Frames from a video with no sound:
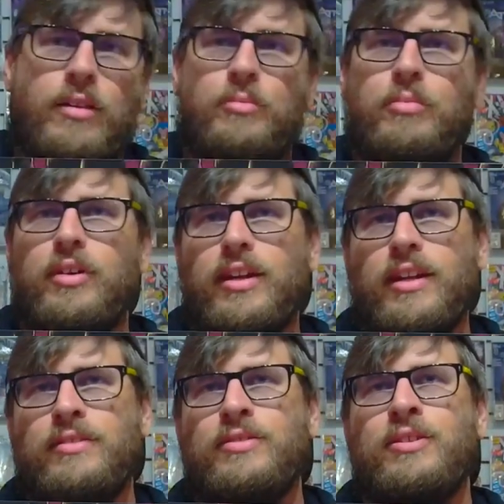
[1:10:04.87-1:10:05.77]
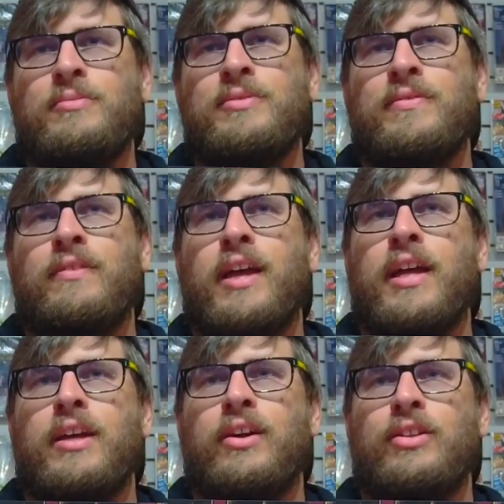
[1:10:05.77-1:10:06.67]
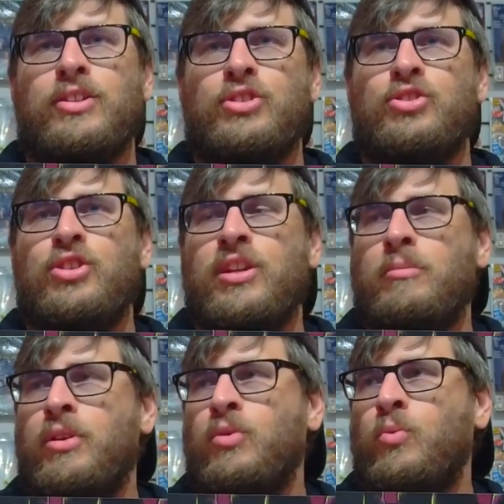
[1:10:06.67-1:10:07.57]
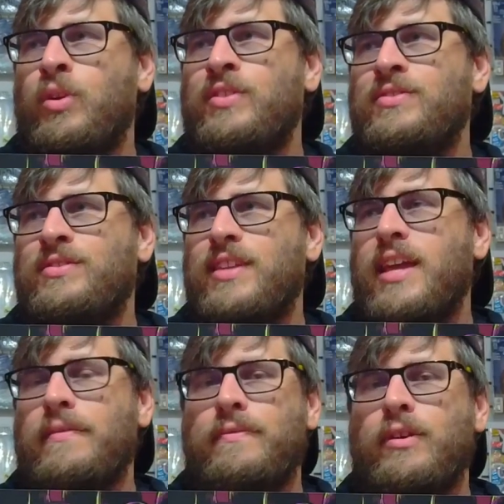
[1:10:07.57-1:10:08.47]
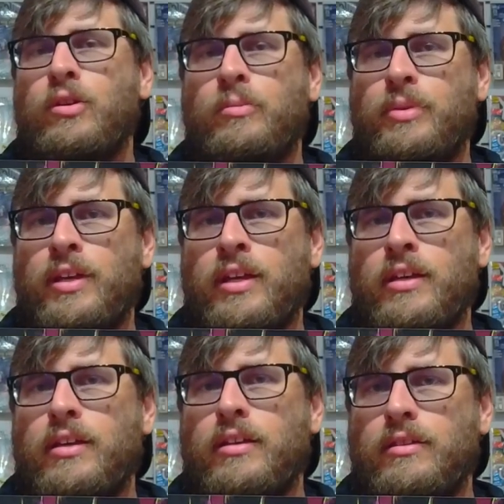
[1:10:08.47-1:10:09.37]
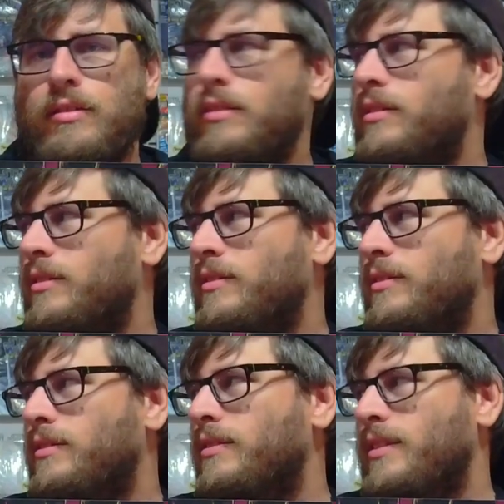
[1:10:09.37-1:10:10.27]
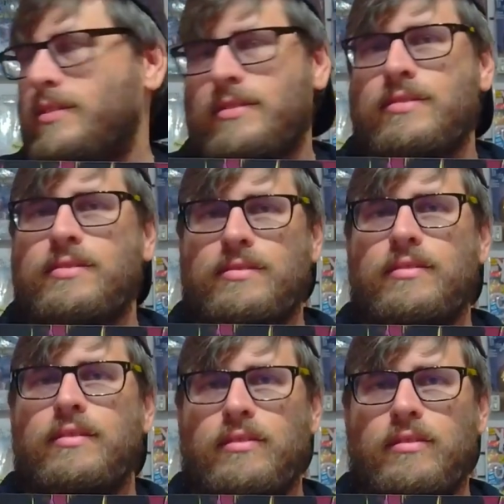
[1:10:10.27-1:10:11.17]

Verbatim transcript: but in terms of like a legitimate Wednesday Phil pick, this is